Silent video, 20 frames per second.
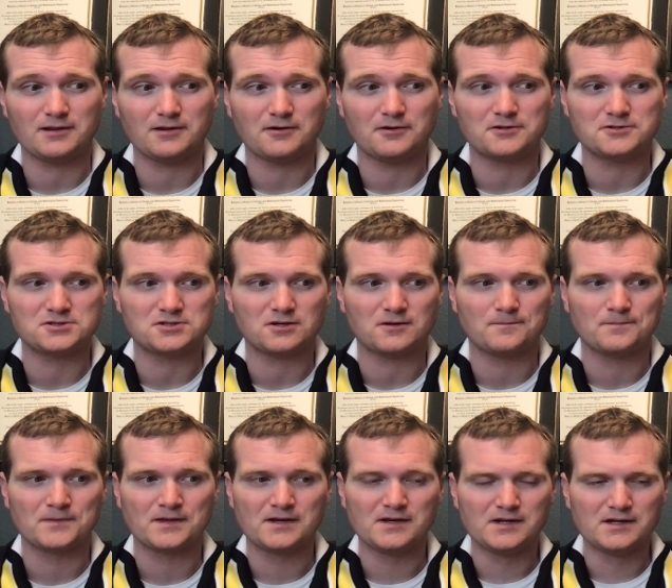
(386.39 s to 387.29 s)
larger,
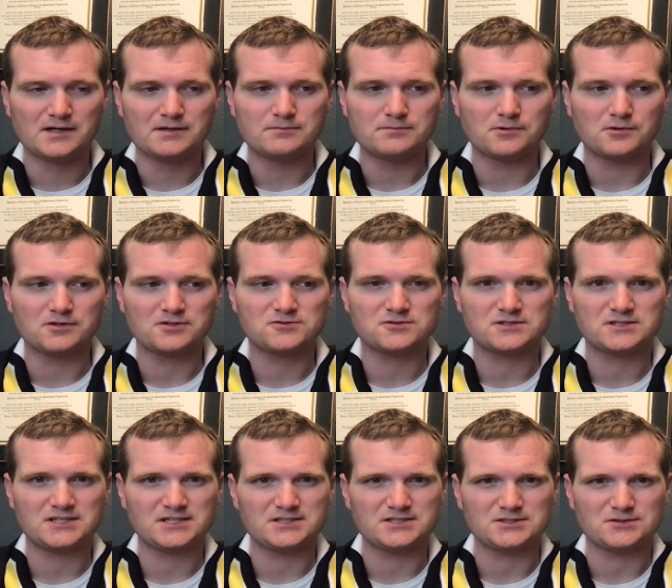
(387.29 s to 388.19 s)
more
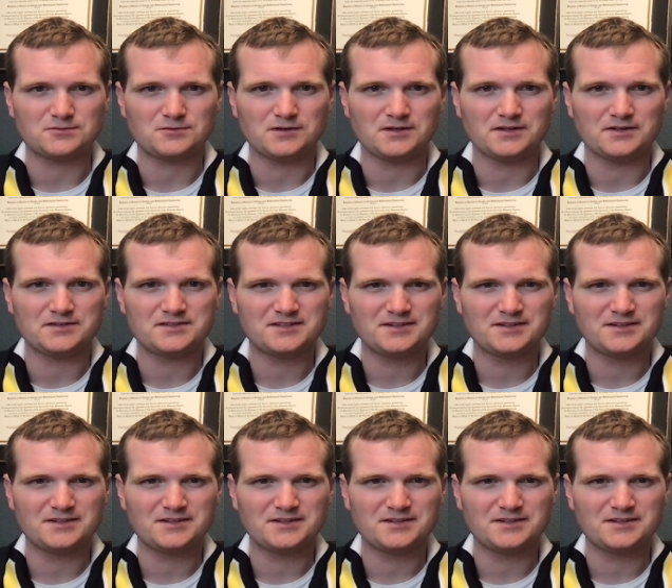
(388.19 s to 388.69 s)
strategic ones.